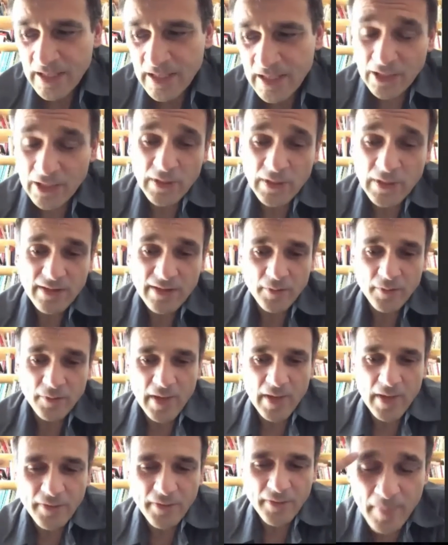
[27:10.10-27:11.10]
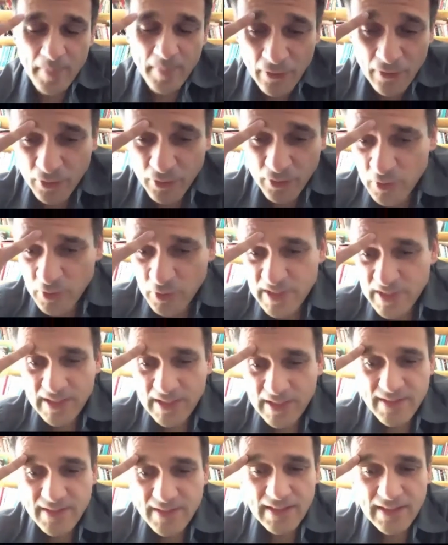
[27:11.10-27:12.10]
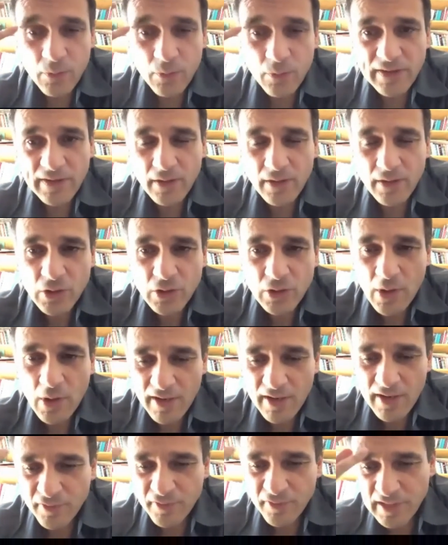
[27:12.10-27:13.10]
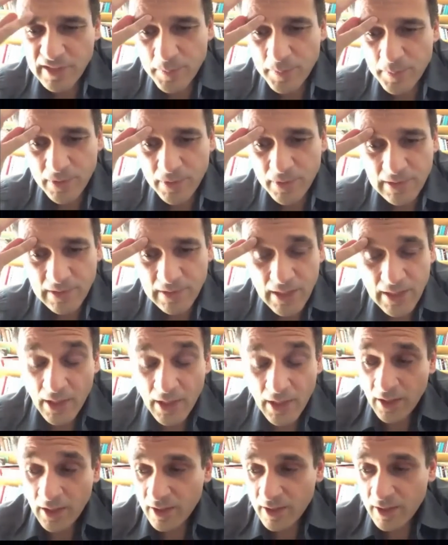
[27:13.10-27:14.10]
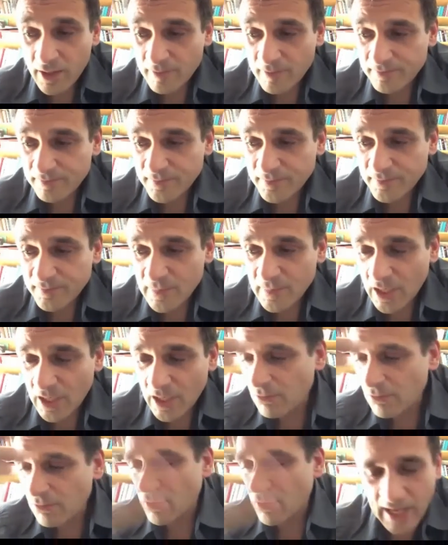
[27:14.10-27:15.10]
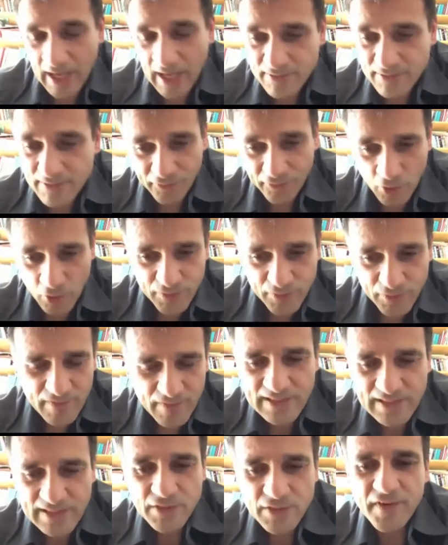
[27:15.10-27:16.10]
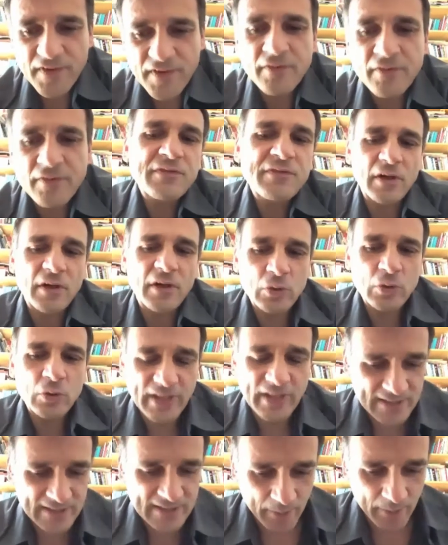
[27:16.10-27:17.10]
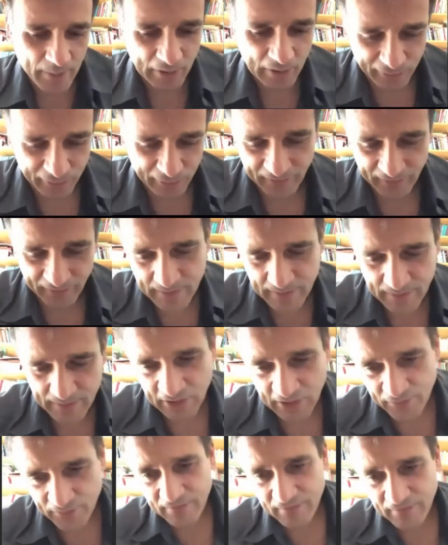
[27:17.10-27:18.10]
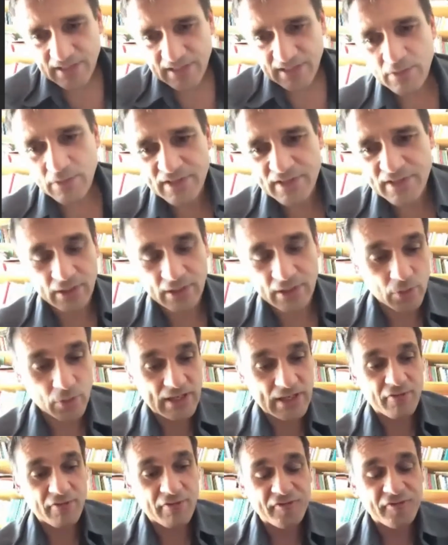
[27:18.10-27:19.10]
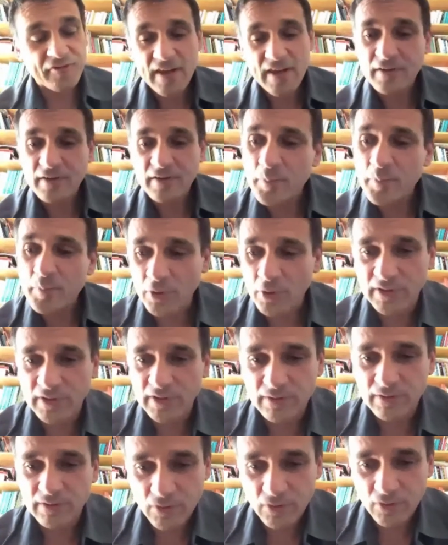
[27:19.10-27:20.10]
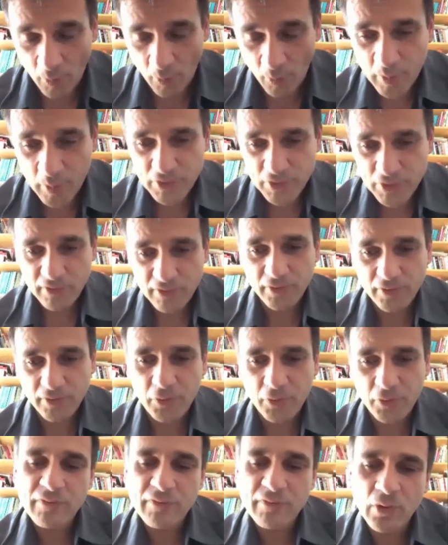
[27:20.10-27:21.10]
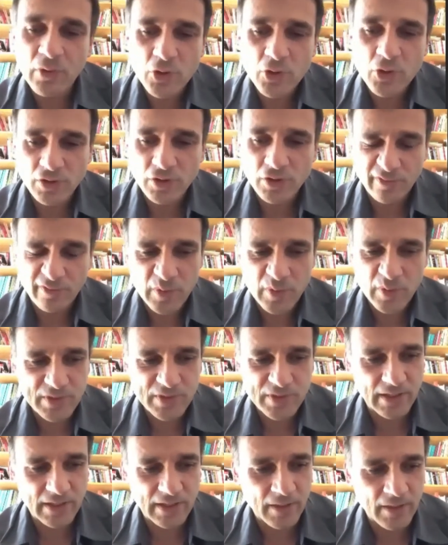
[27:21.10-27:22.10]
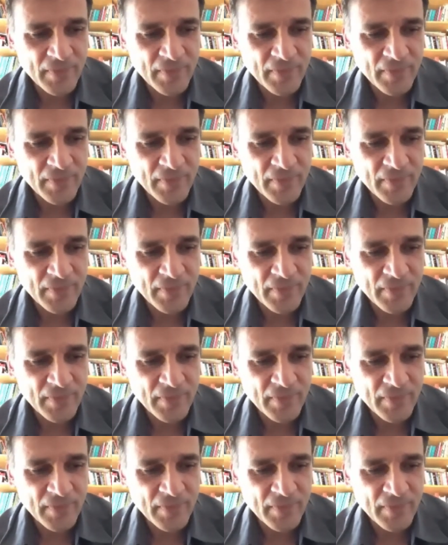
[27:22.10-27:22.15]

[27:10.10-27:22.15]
Actually, the Baroque music is still when you have, for example, okay, of course, Vivaldi is very, very good example for this, because Vivaldi was actually a very important composer for the evolution of music,